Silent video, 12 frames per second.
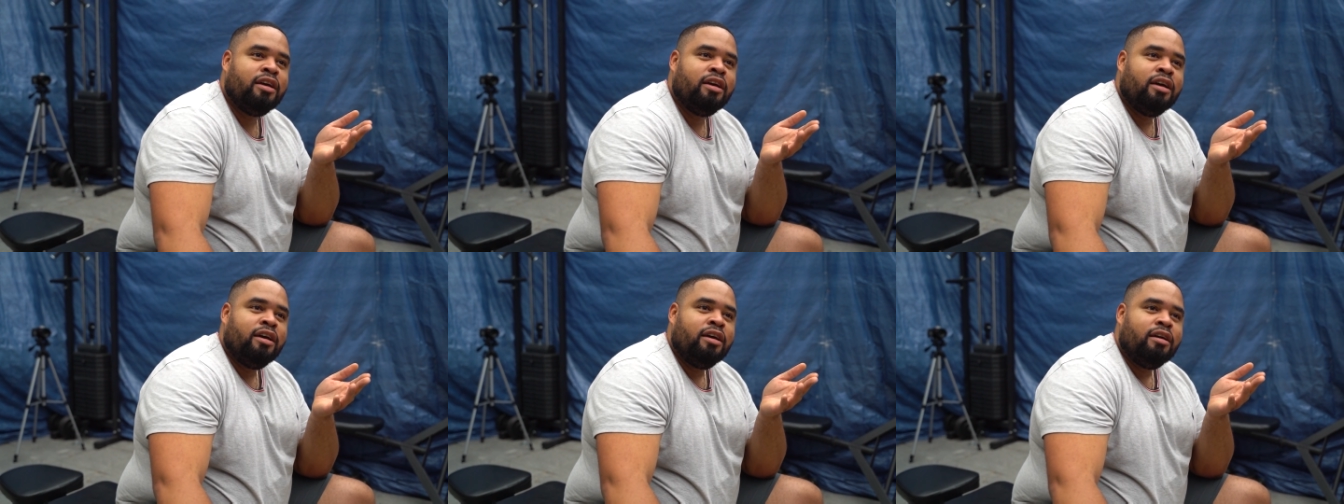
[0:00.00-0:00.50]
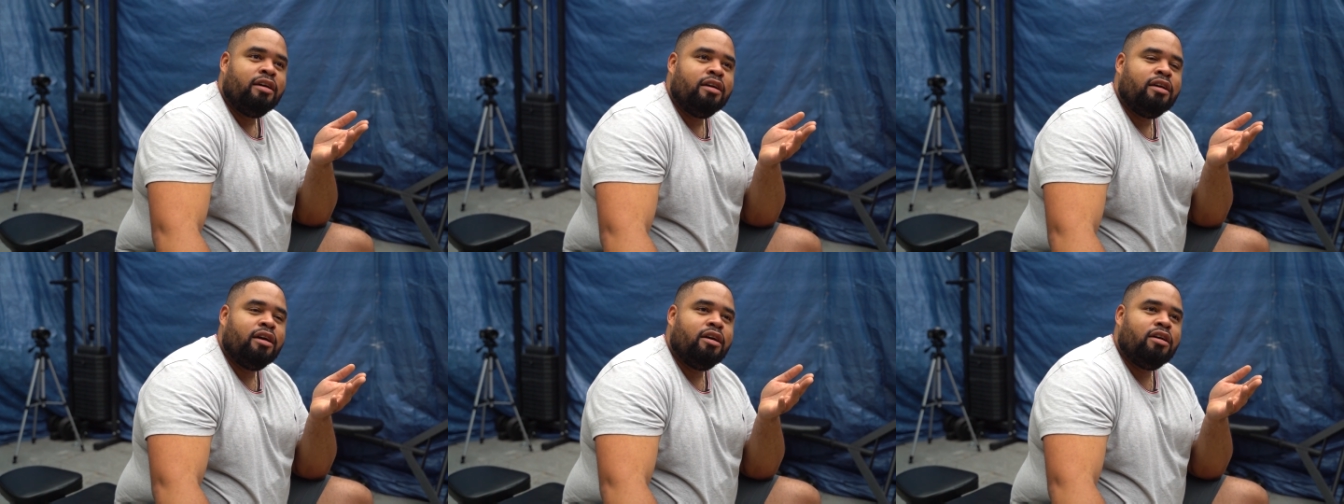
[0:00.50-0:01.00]

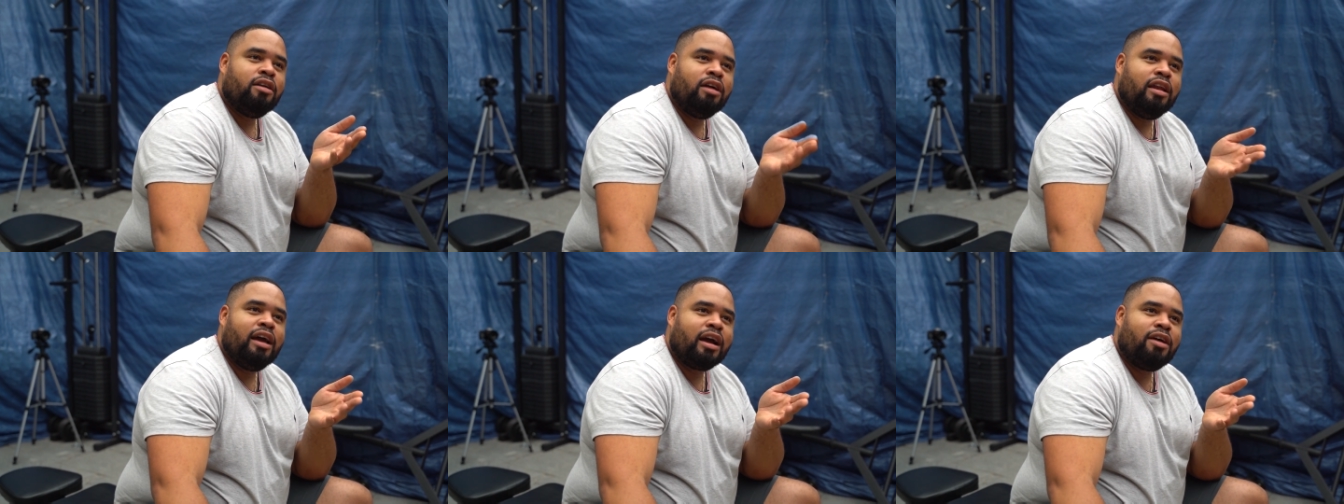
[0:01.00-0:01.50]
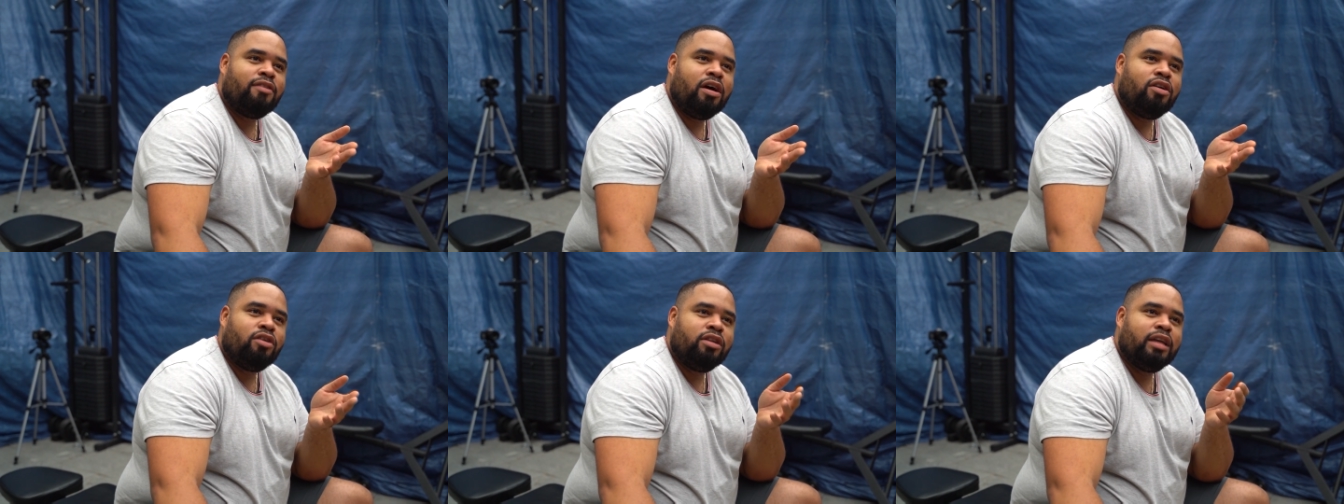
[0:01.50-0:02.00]
Oxbridge, like
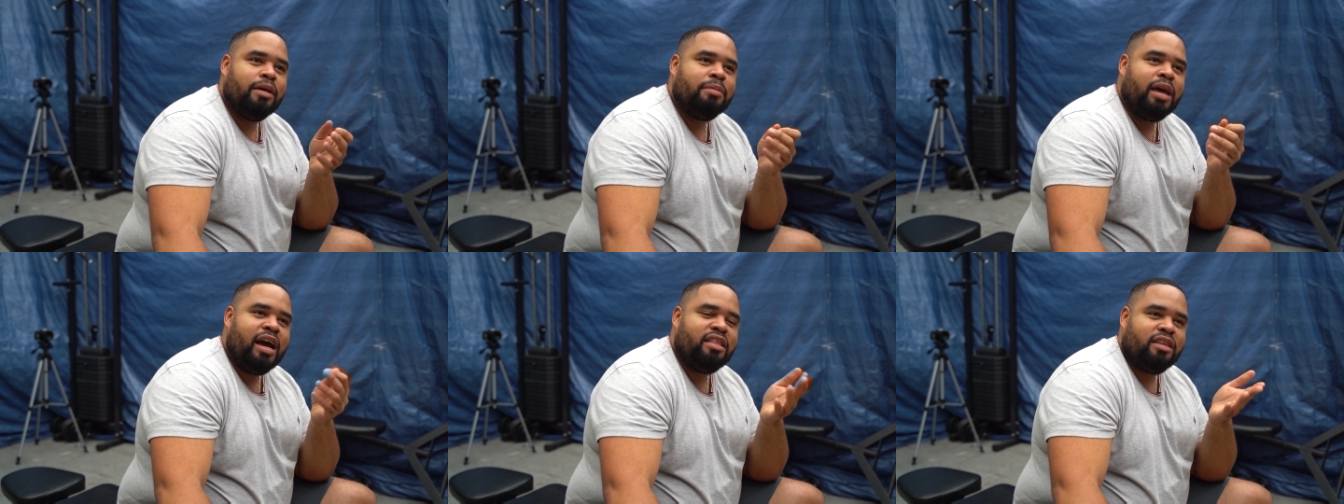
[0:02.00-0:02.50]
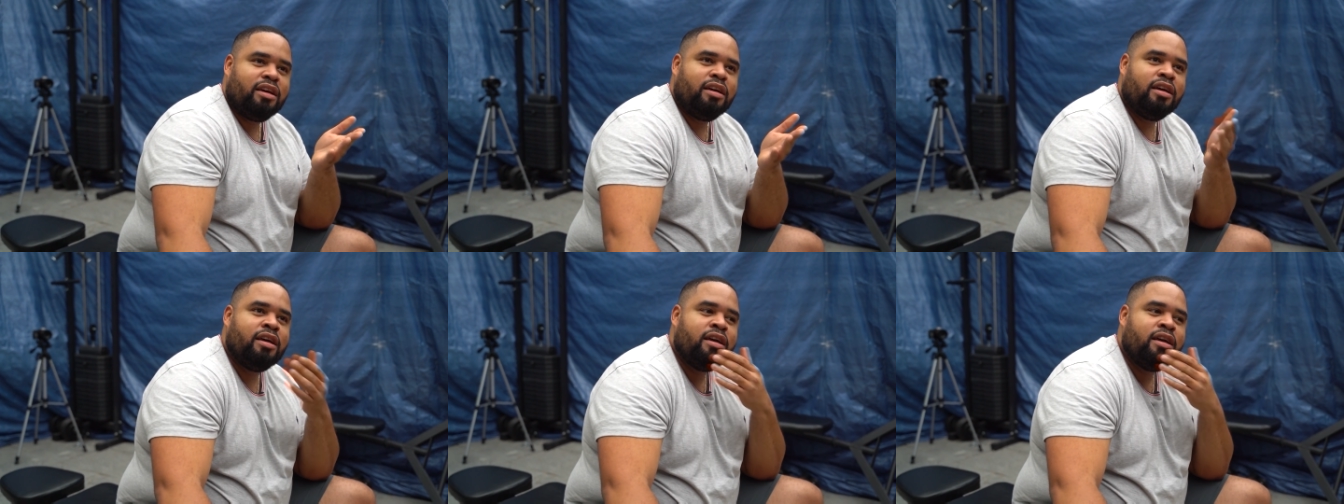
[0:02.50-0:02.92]
around all them. Yeah, yeah, I think.